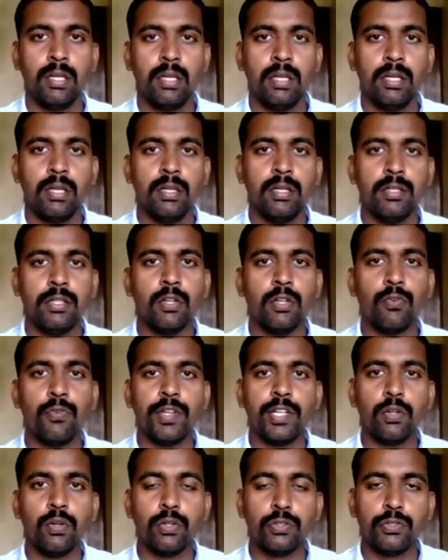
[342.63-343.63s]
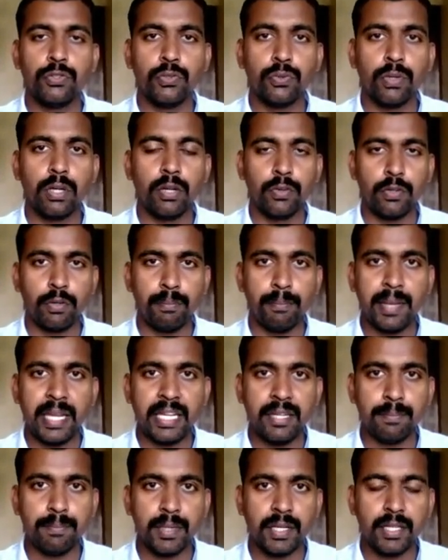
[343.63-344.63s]
Now we go to our main
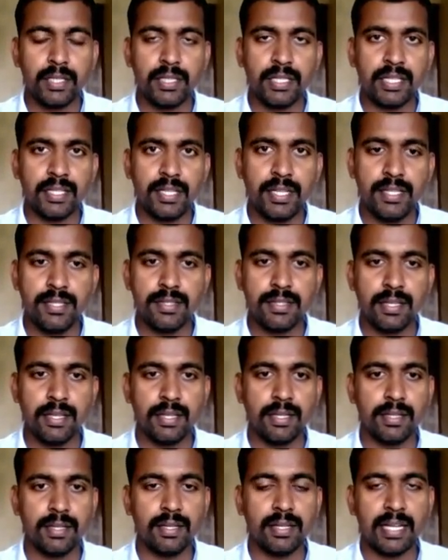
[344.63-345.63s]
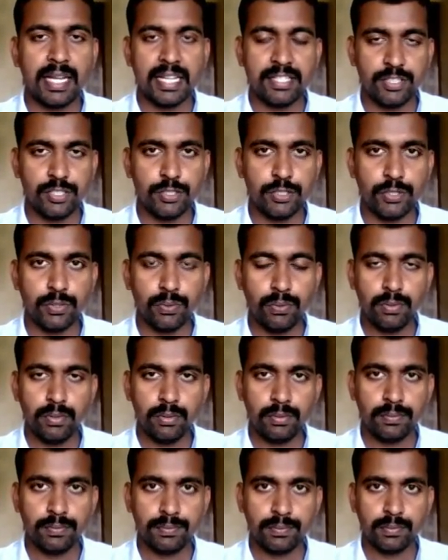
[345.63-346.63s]
part, that is latitude.
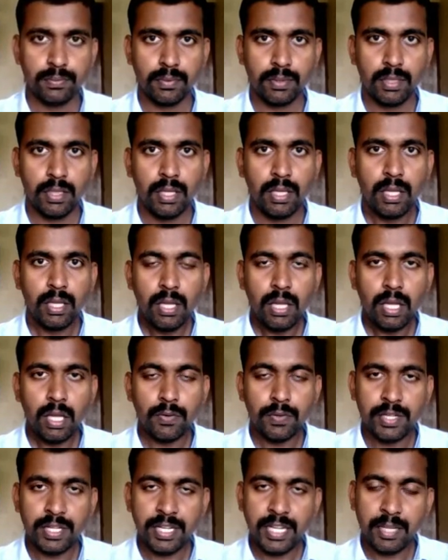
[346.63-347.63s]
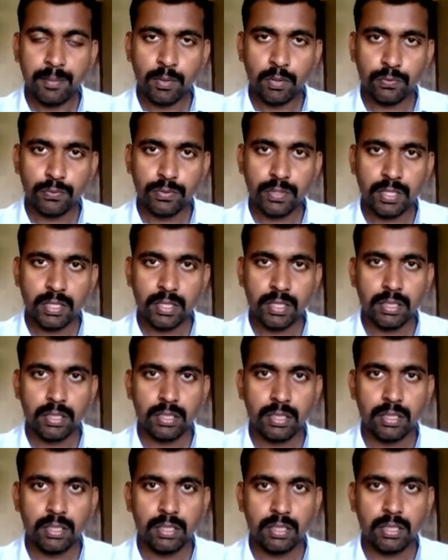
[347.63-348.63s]
Our name of the
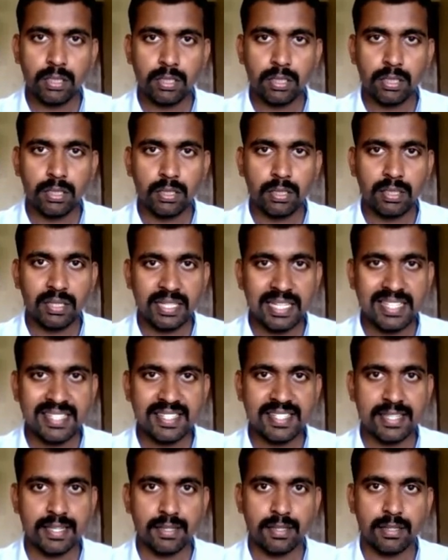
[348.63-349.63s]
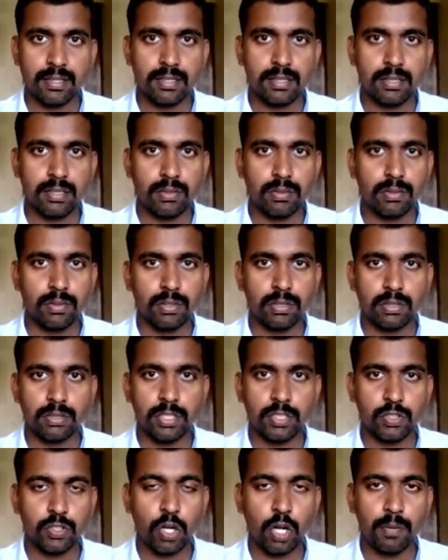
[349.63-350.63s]
lesson or the
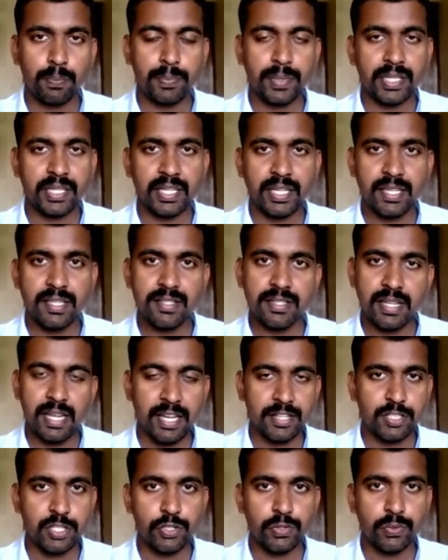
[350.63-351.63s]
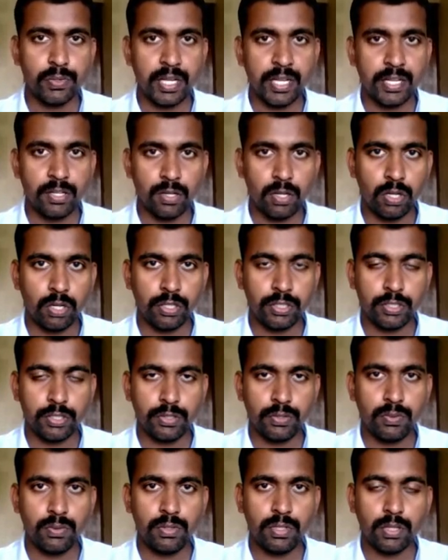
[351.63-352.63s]
topic is latitude and
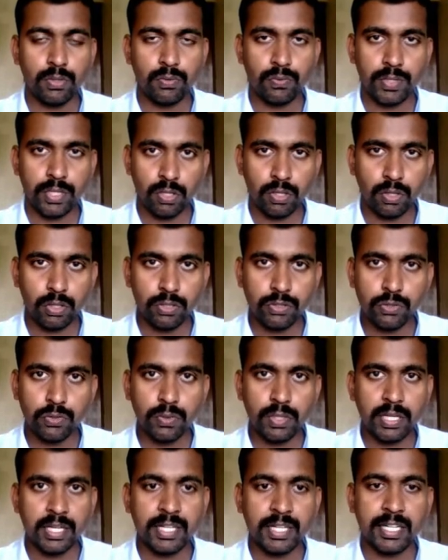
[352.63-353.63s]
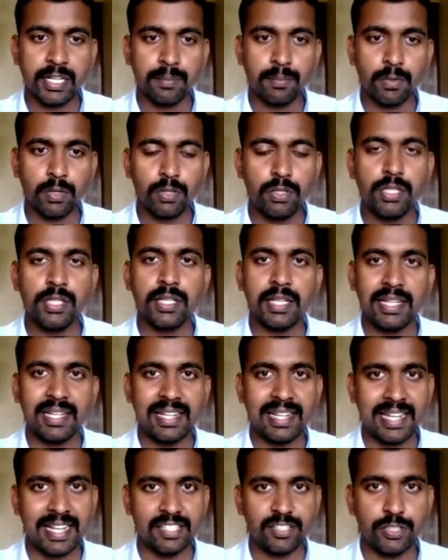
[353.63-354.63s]
longitude. Now we are going to learn about
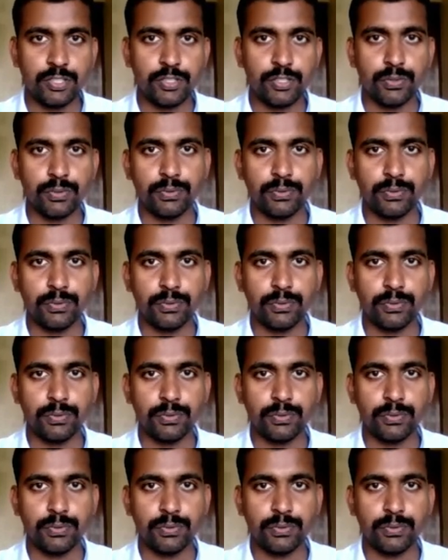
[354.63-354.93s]
latitude.